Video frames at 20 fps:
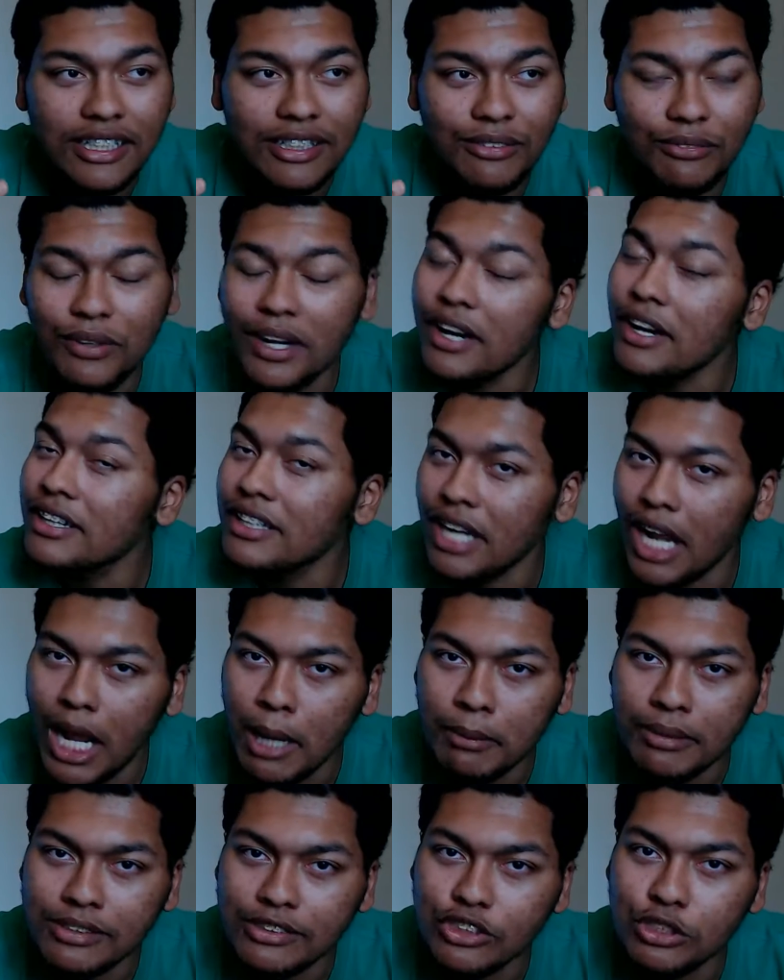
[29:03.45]
Very
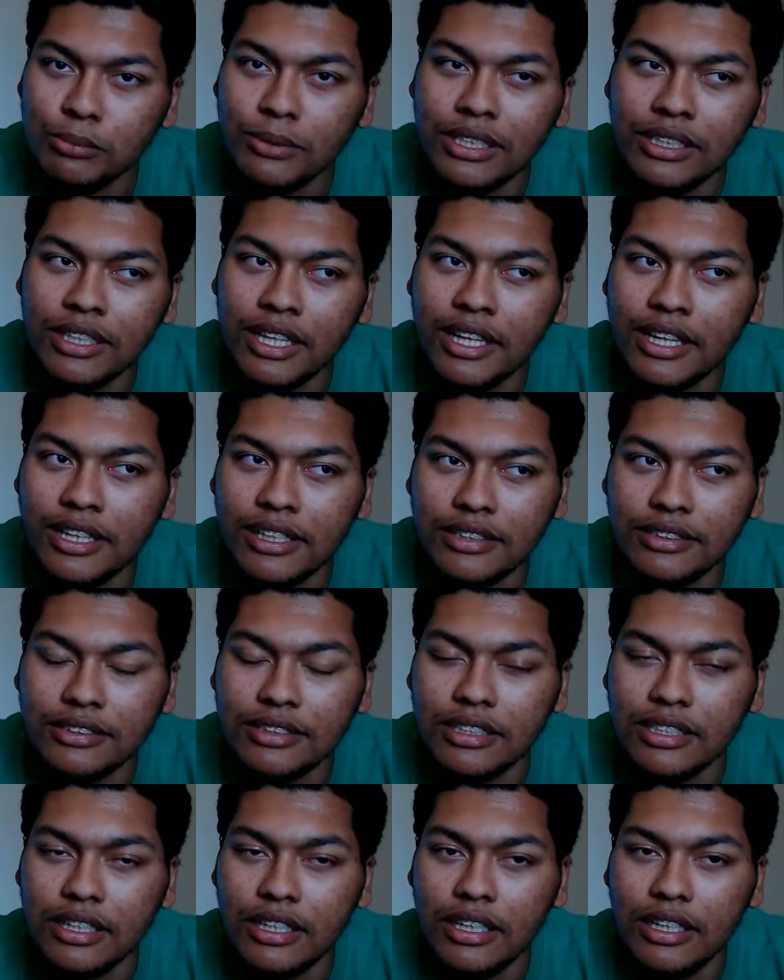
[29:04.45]
time-consuming things,